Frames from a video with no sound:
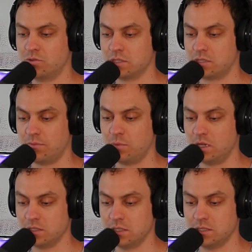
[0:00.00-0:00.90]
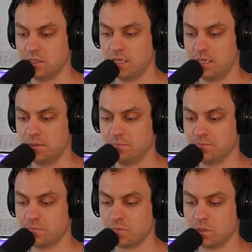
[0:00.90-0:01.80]
Christoph Waltz is um,
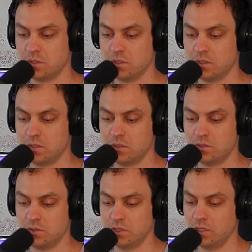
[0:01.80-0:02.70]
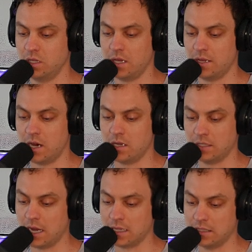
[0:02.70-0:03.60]
an
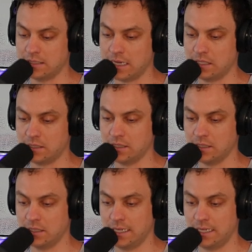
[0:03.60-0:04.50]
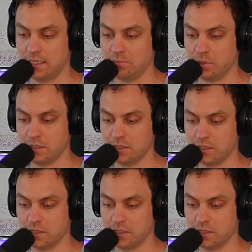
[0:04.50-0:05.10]
ungodly talented uh, person.